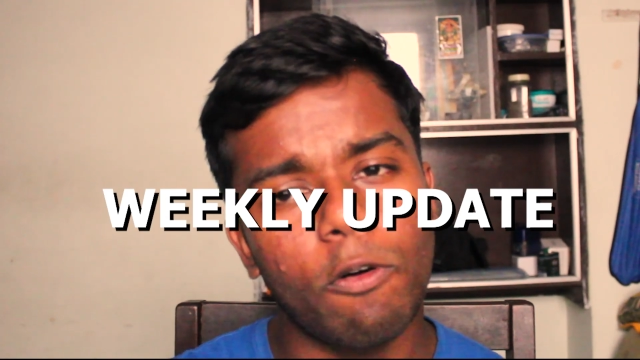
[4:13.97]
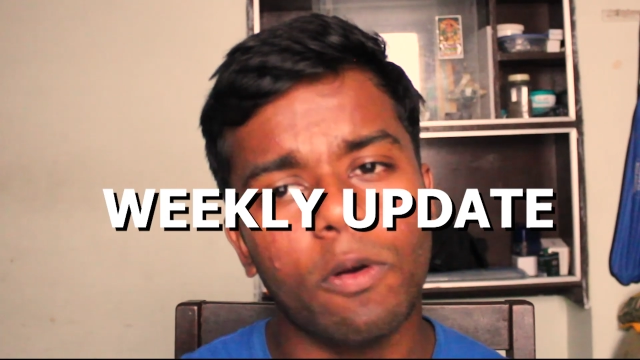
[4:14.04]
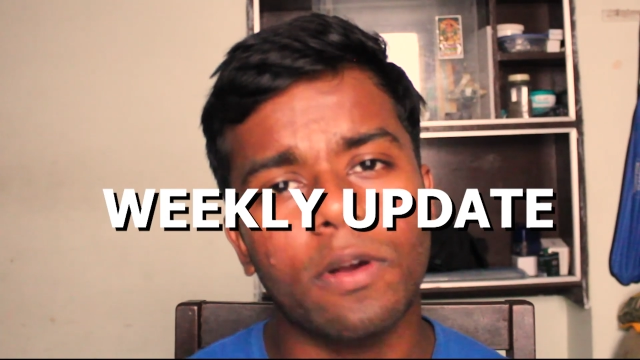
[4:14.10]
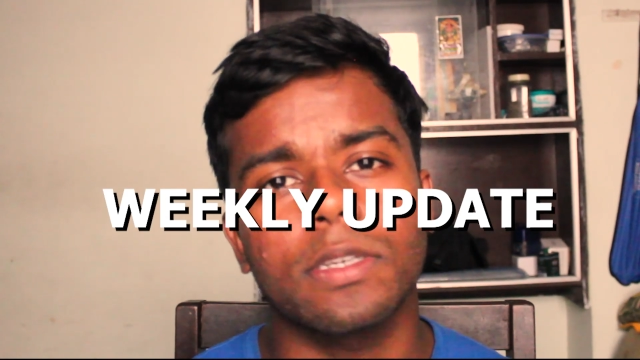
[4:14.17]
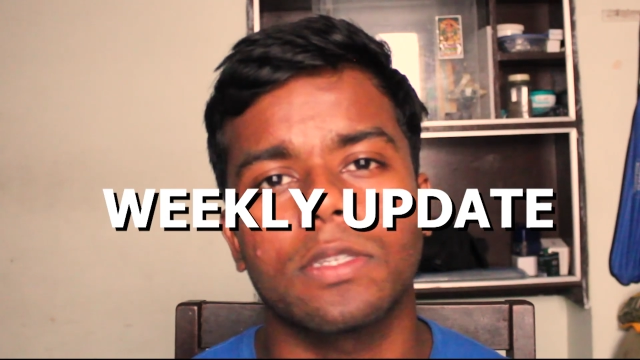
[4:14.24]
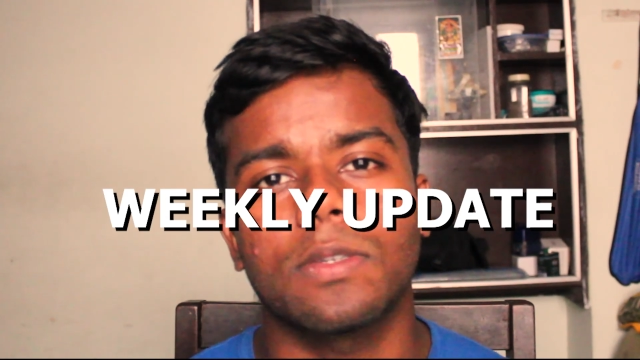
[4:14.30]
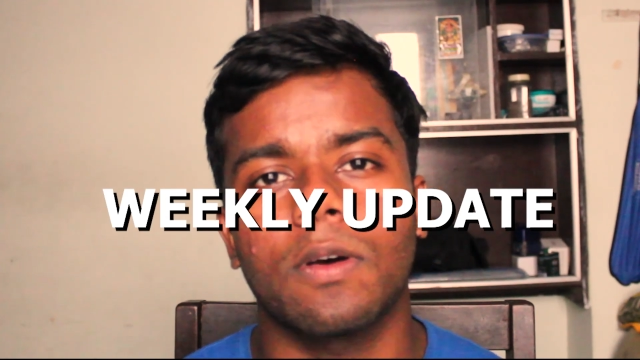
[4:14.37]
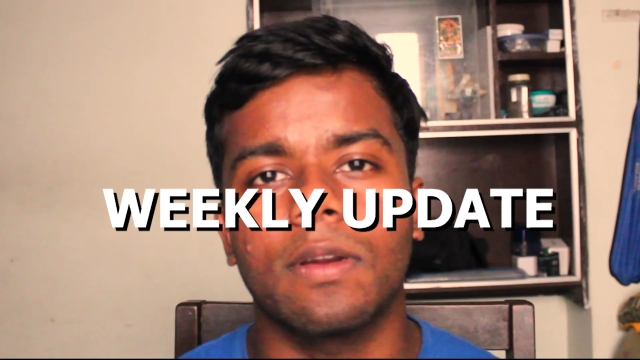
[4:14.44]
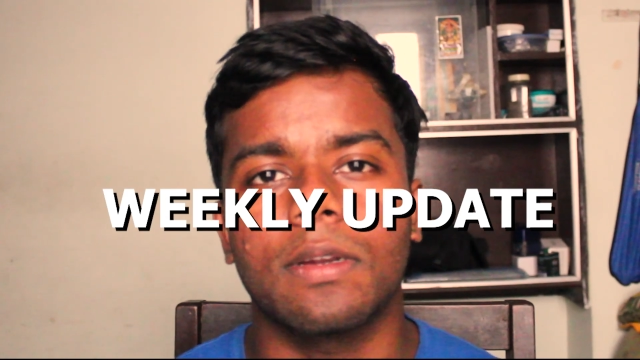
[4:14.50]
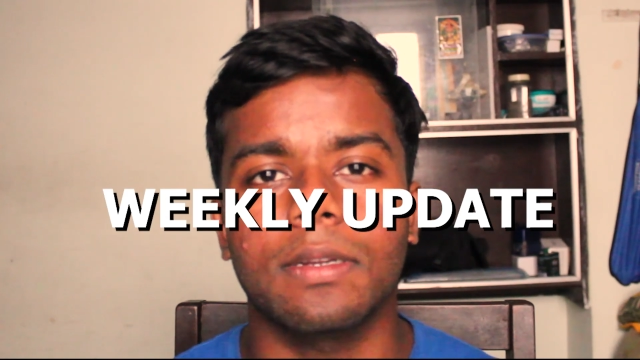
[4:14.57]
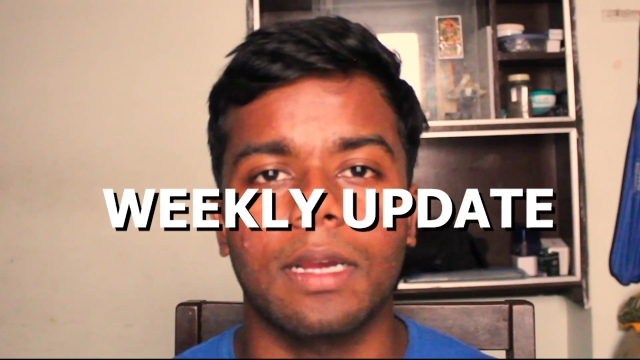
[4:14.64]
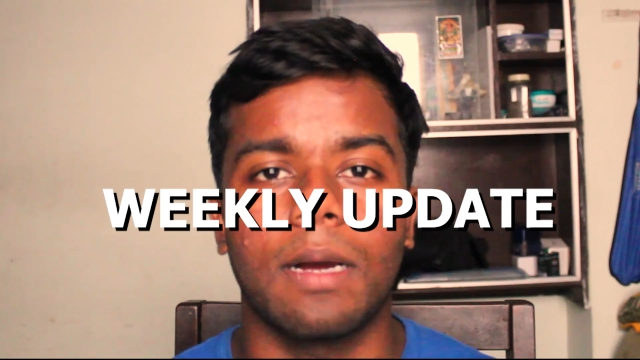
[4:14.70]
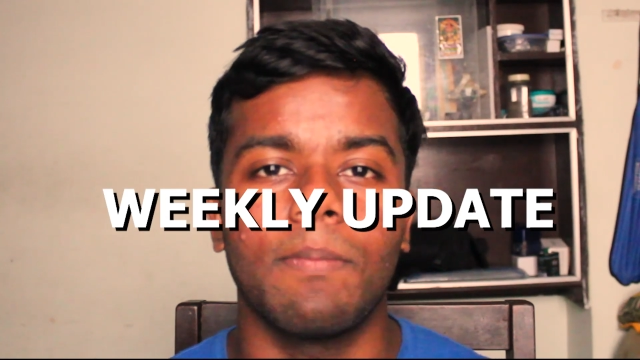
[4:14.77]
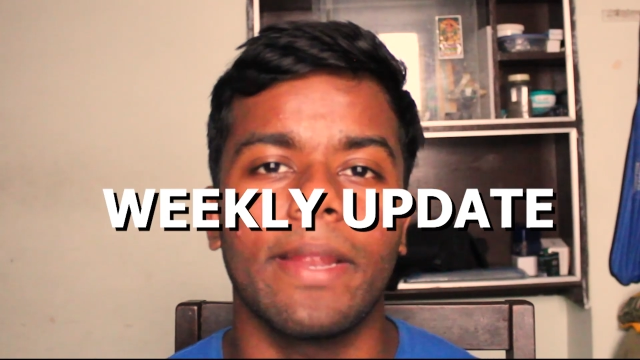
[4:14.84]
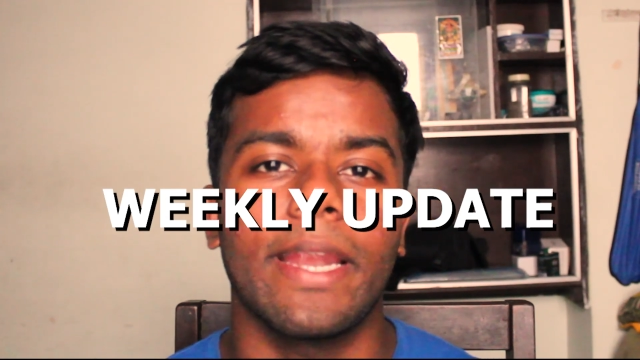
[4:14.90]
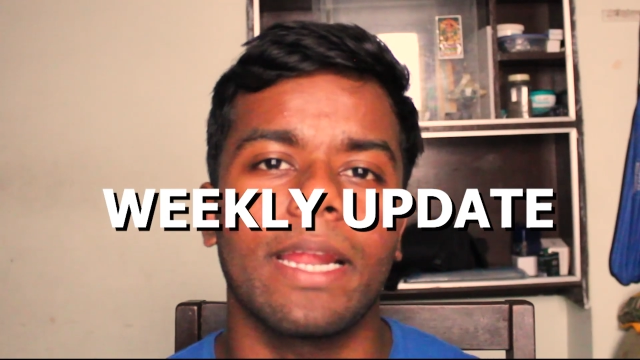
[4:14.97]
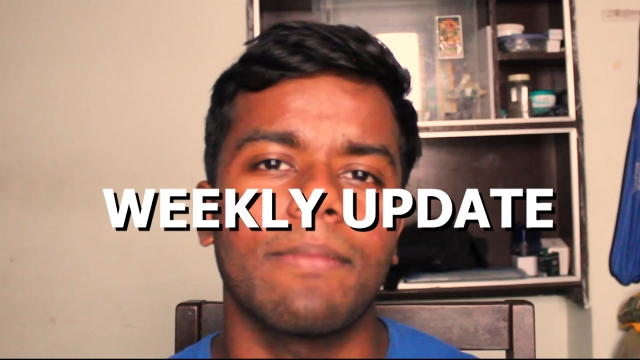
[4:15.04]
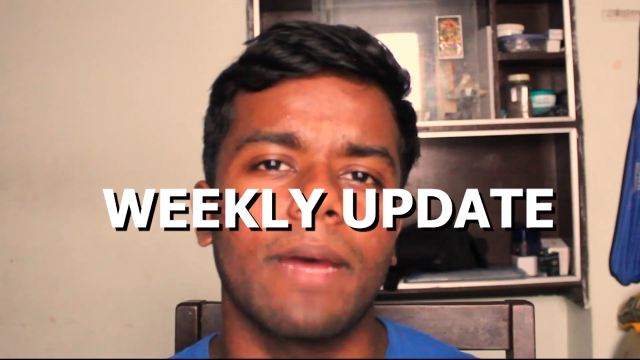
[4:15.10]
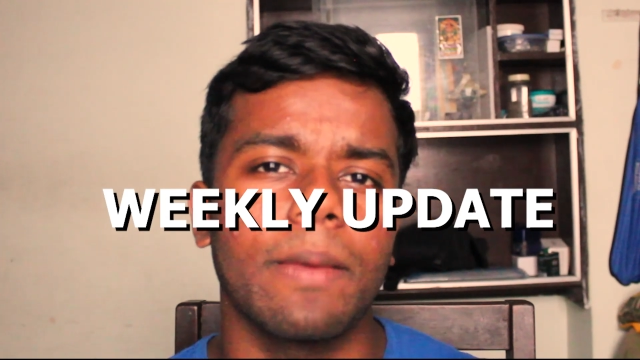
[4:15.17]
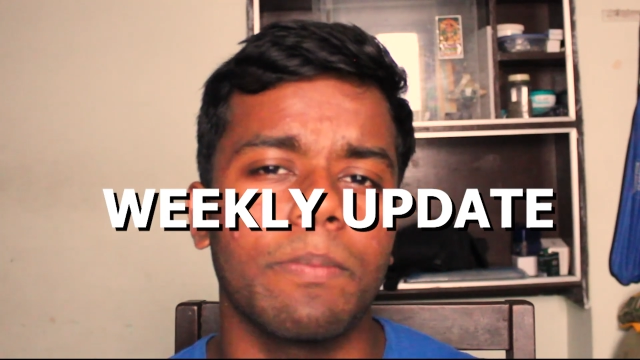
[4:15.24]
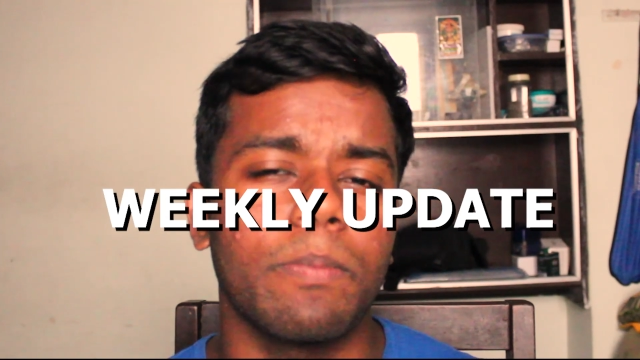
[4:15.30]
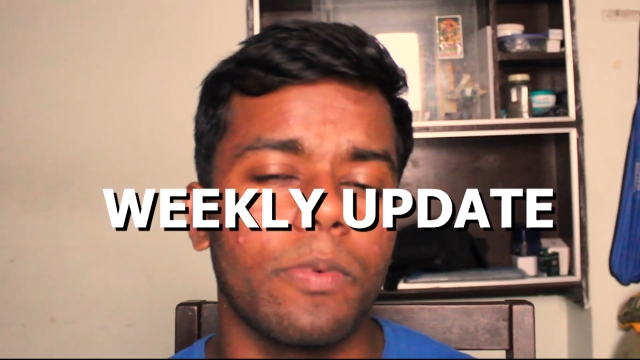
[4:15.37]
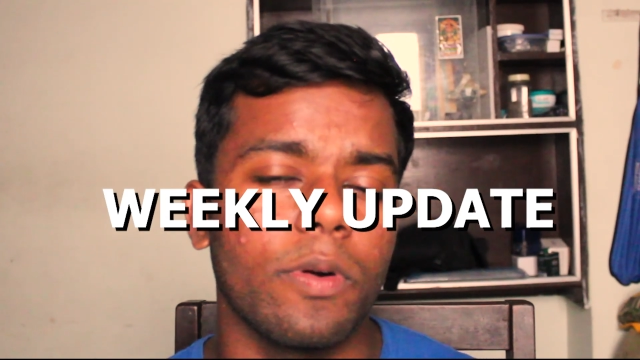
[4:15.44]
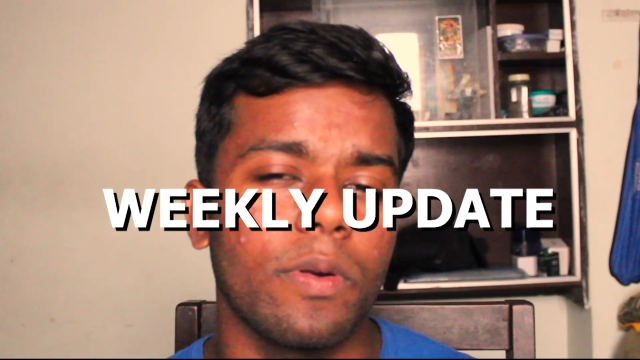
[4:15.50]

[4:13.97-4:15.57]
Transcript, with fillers: focused on completing my